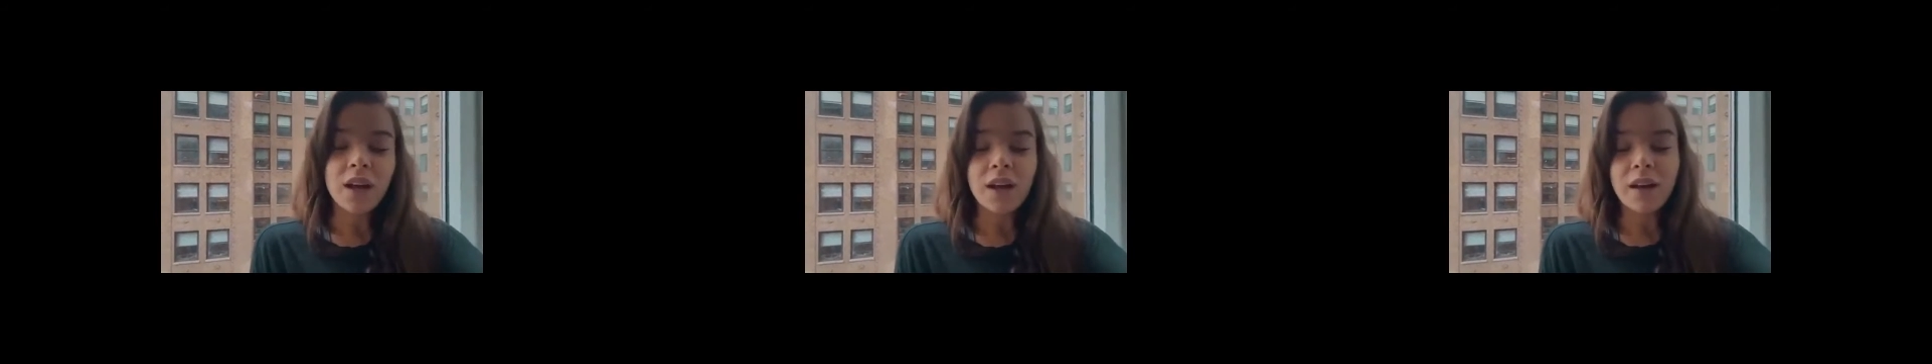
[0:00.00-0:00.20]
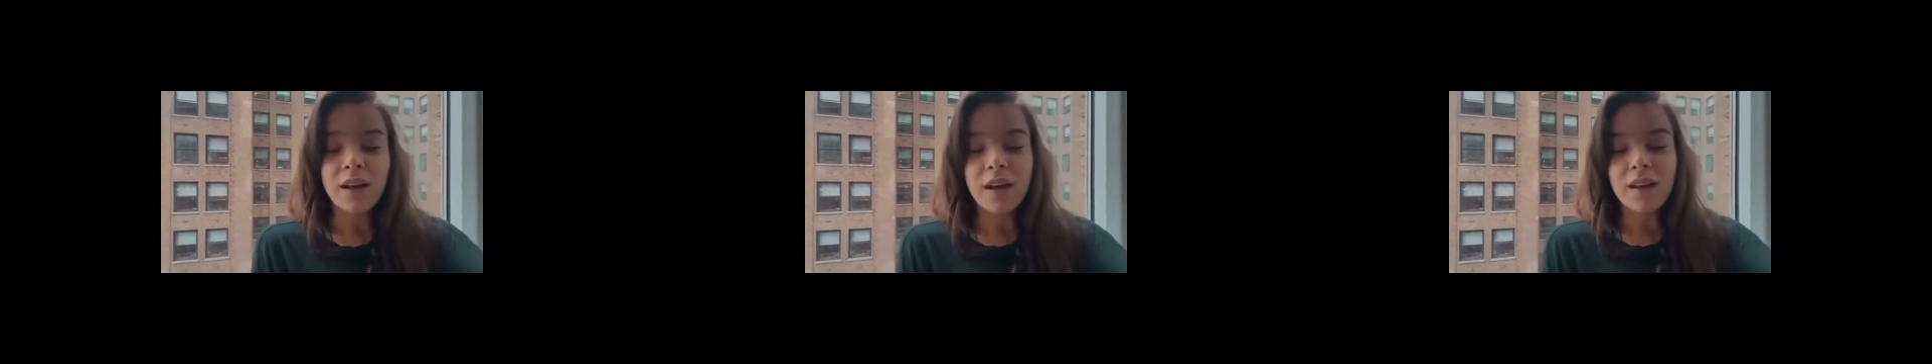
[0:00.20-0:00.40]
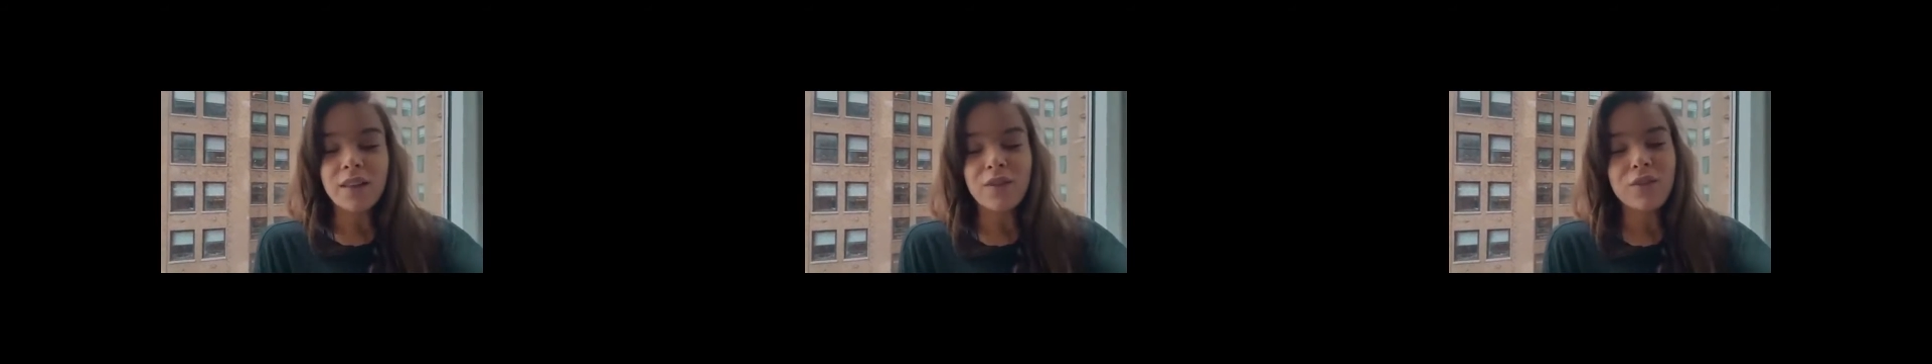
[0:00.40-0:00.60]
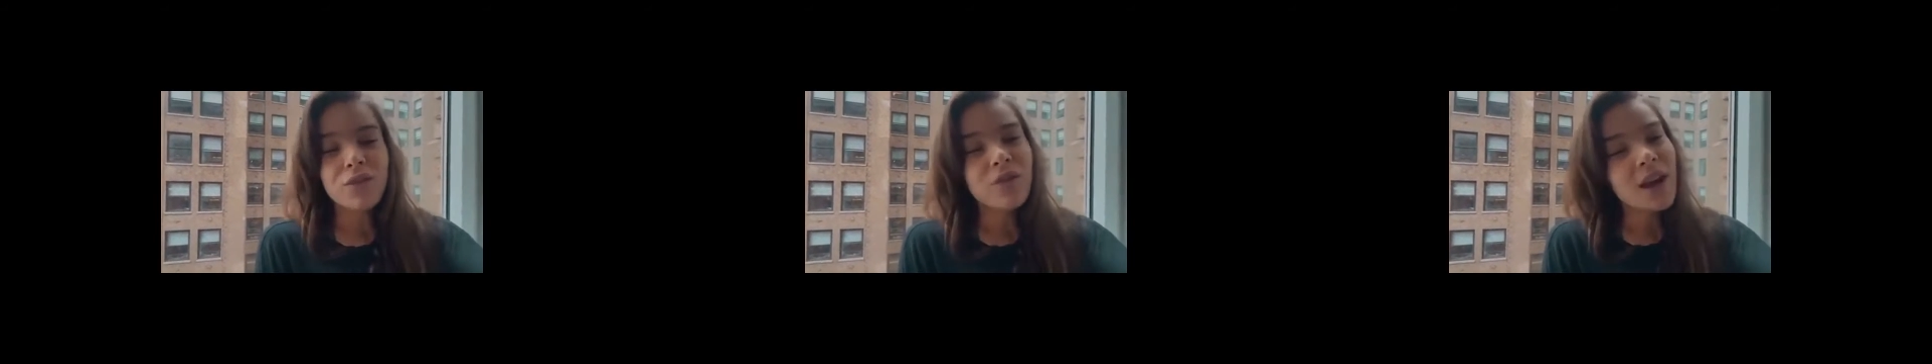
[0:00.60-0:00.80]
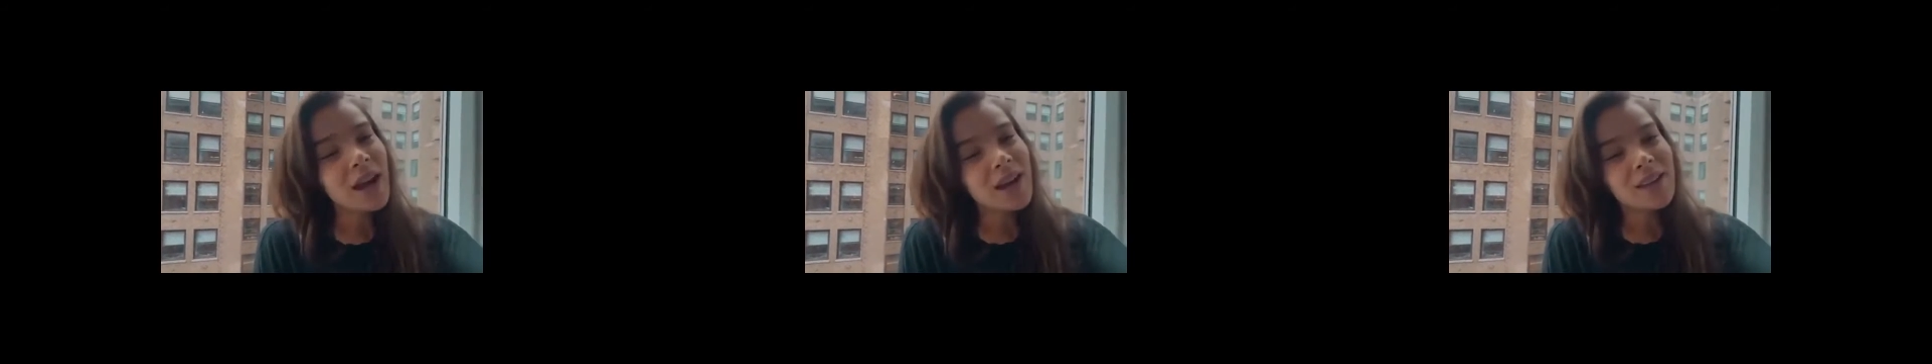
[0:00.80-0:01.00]
and the
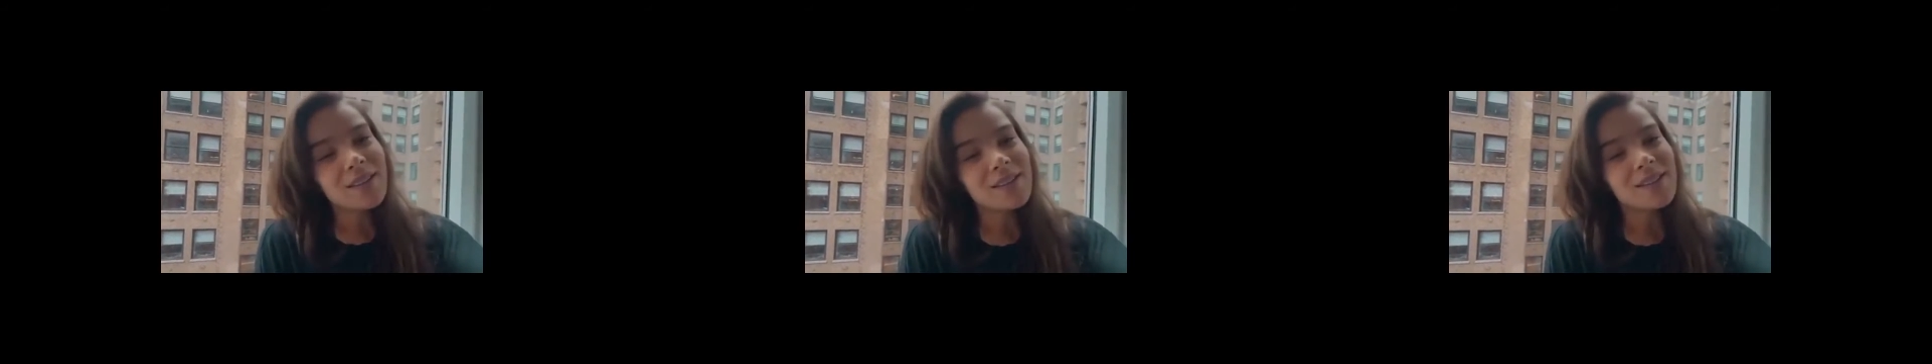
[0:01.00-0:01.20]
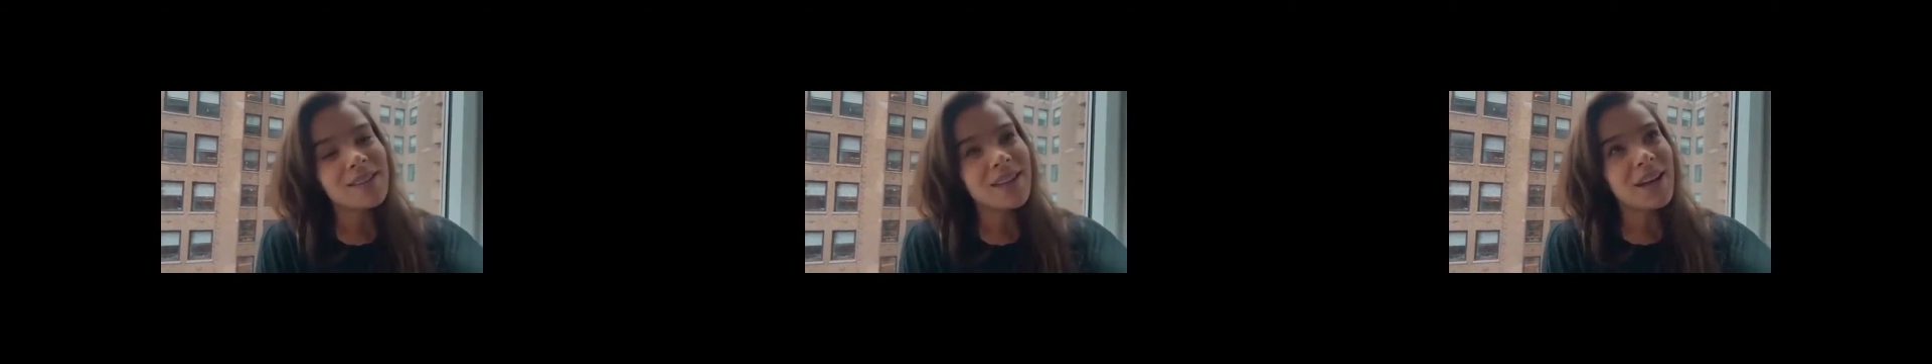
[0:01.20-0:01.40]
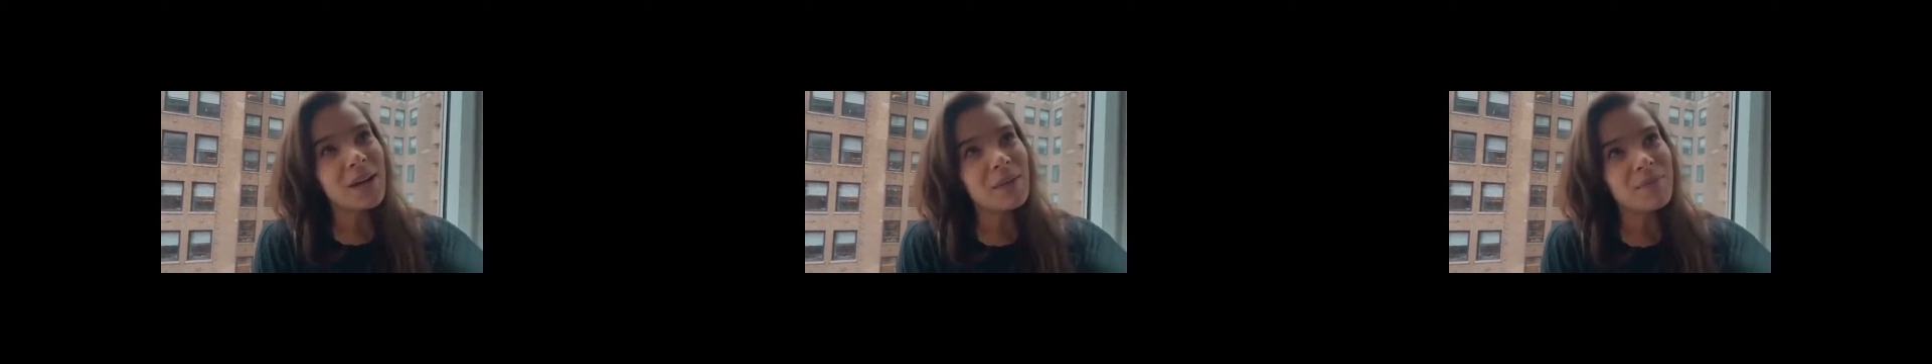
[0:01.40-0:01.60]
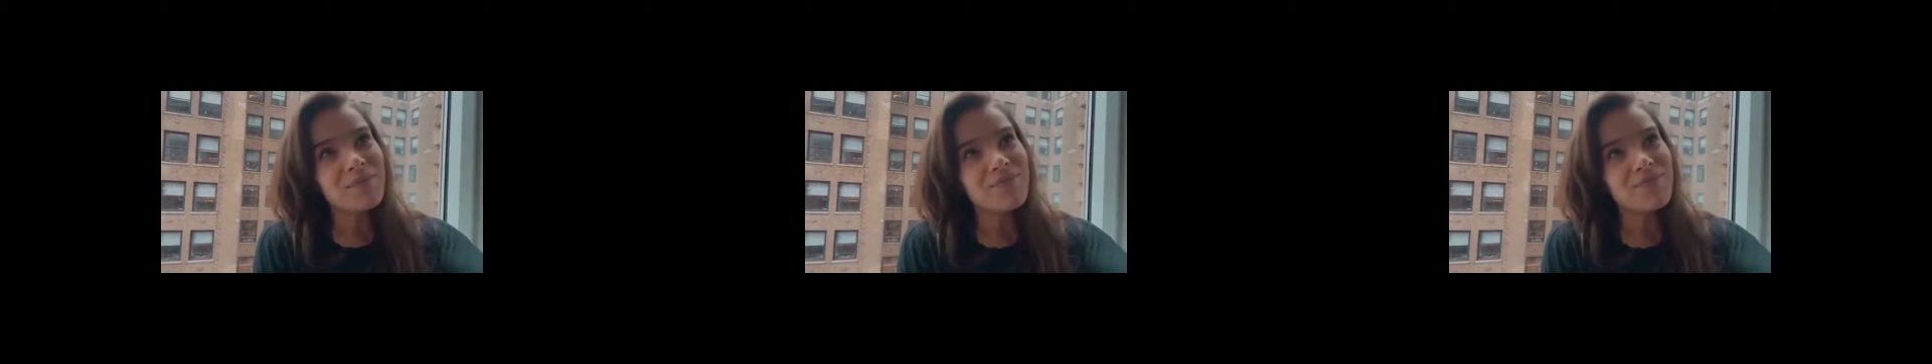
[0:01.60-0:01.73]
fans.